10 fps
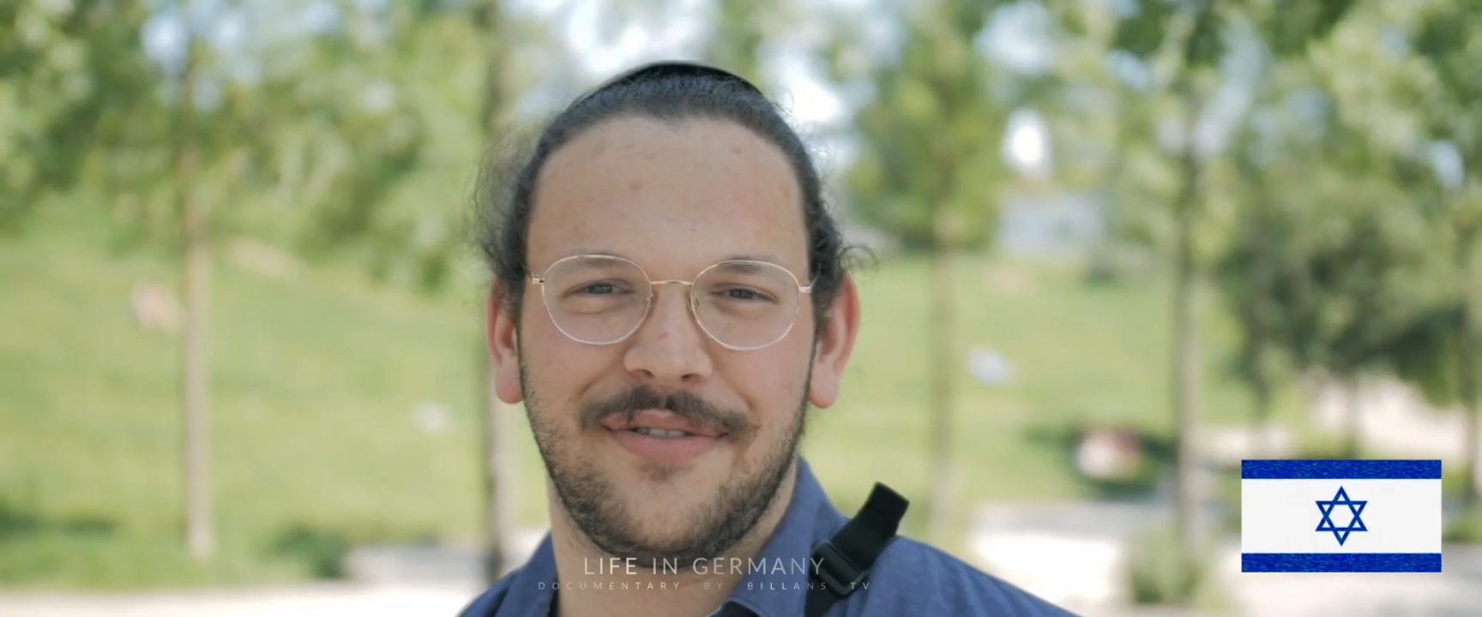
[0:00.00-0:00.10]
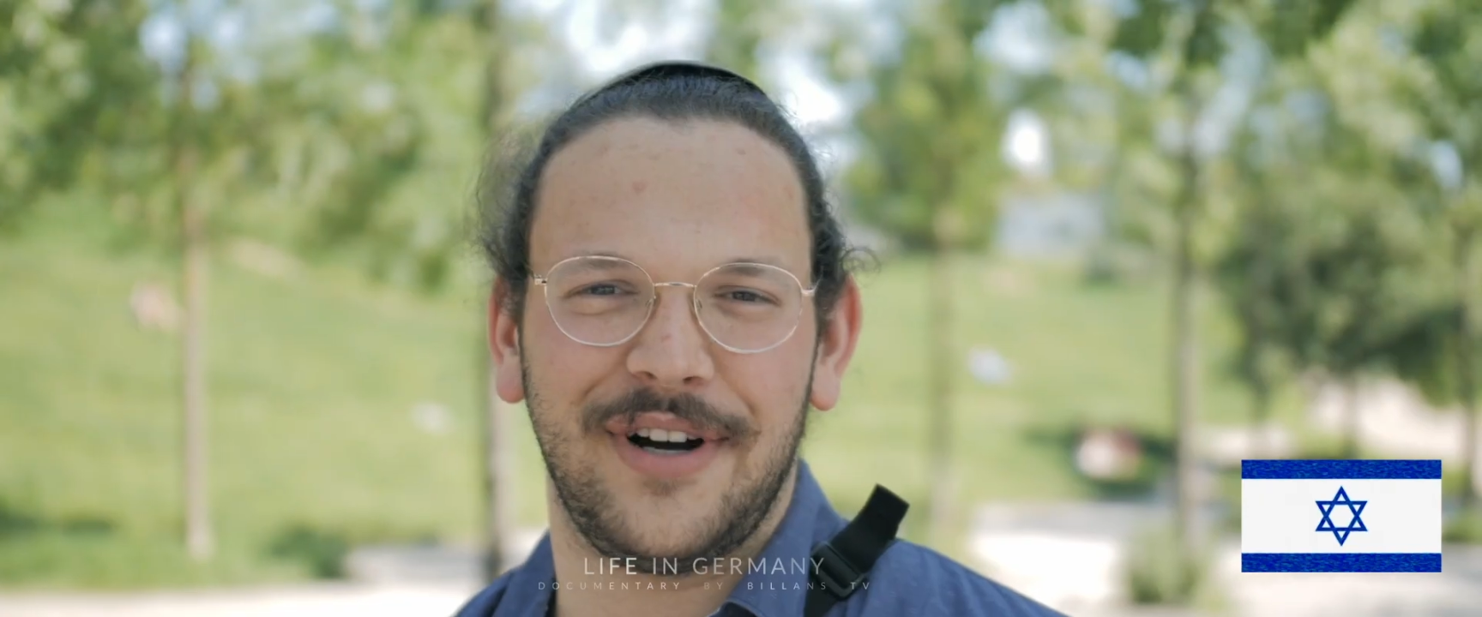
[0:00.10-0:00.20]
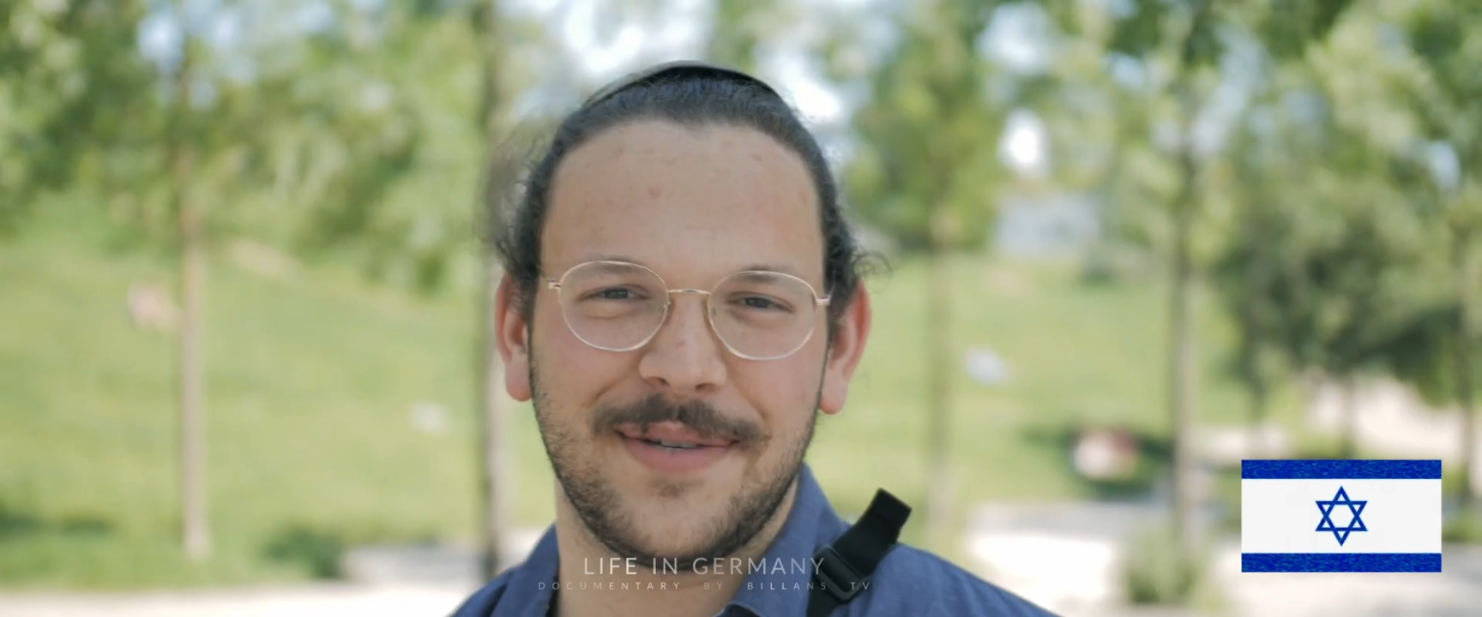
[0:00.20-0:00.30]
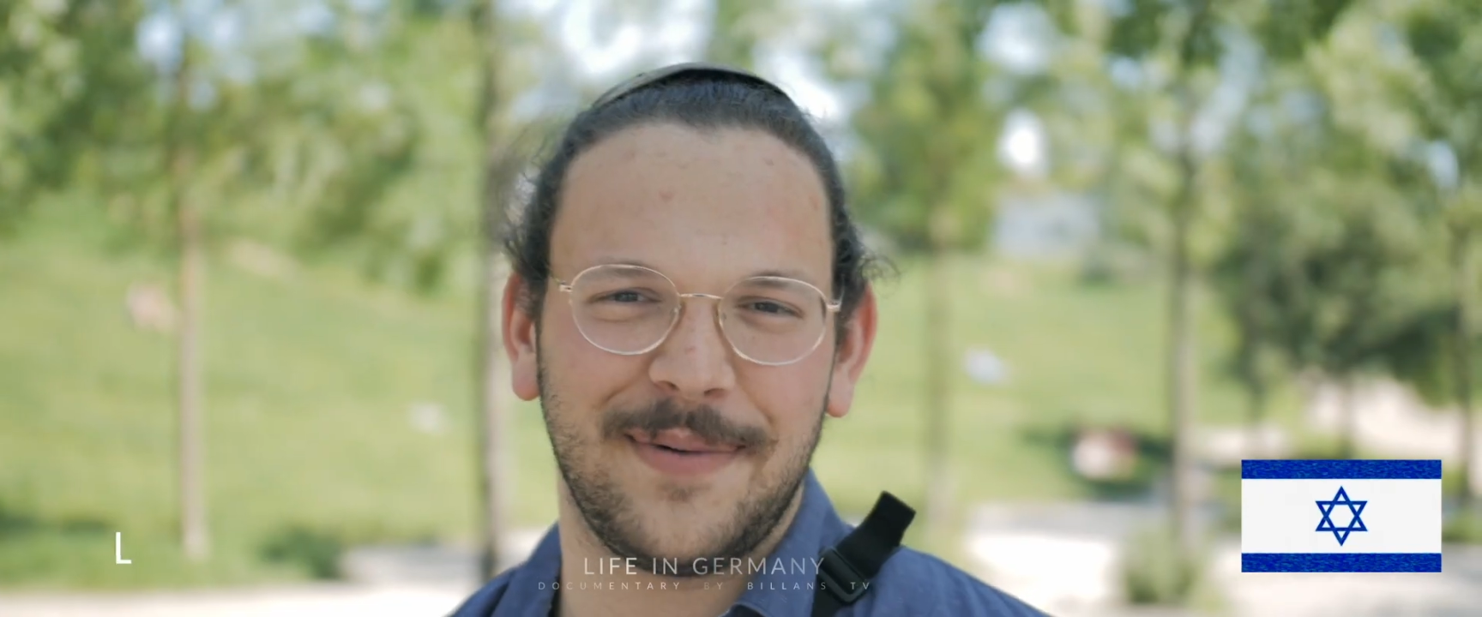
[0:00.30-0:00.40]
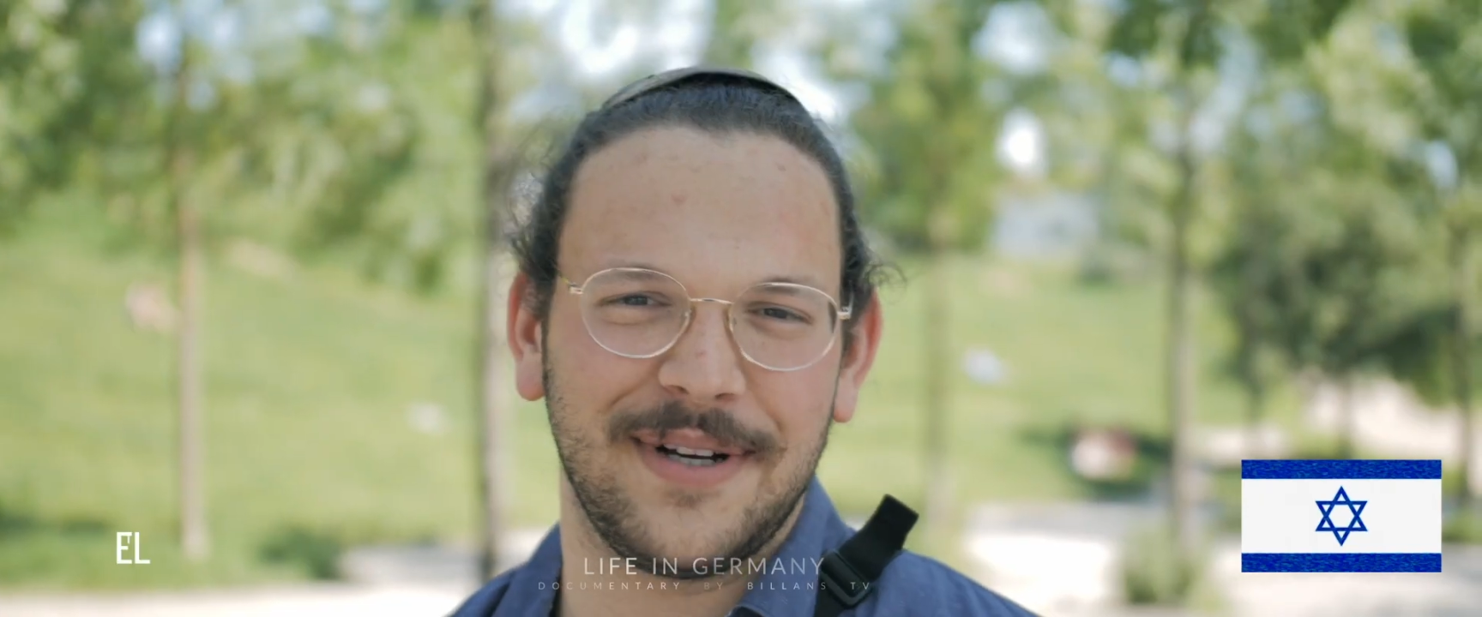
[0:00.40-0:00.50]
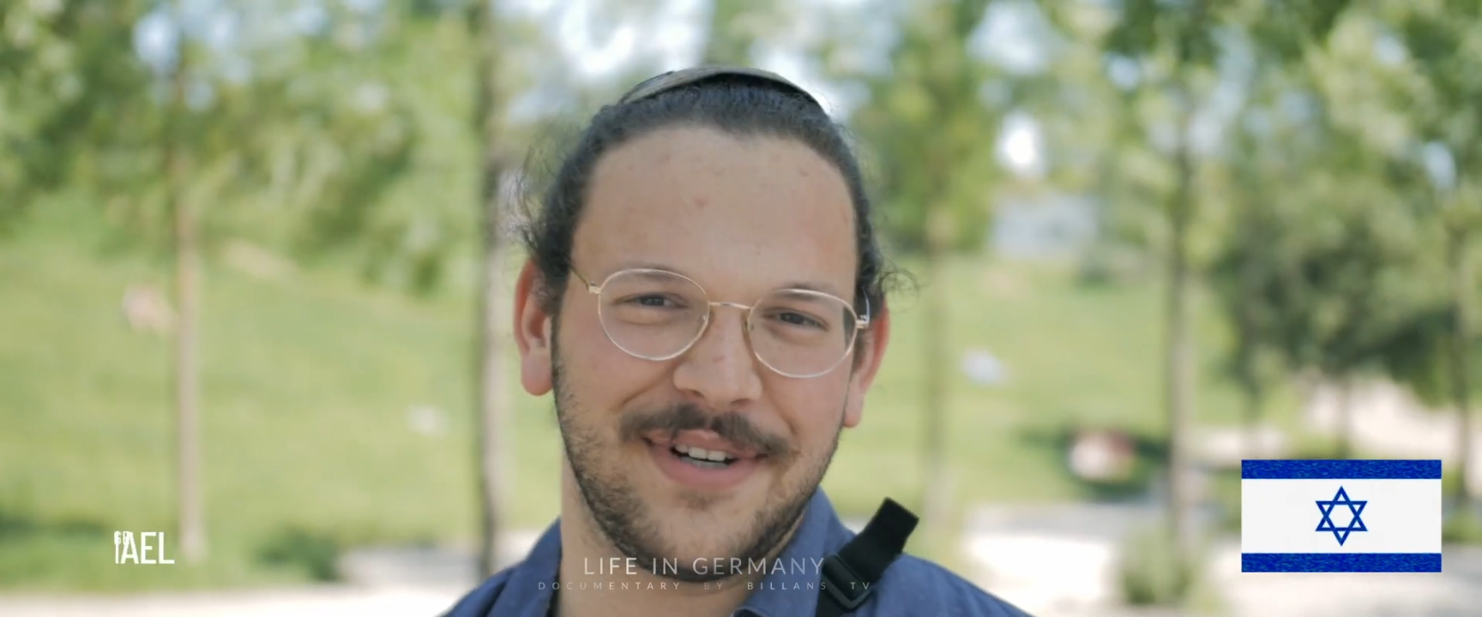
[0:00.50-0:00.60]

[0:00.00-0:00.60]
Volkspark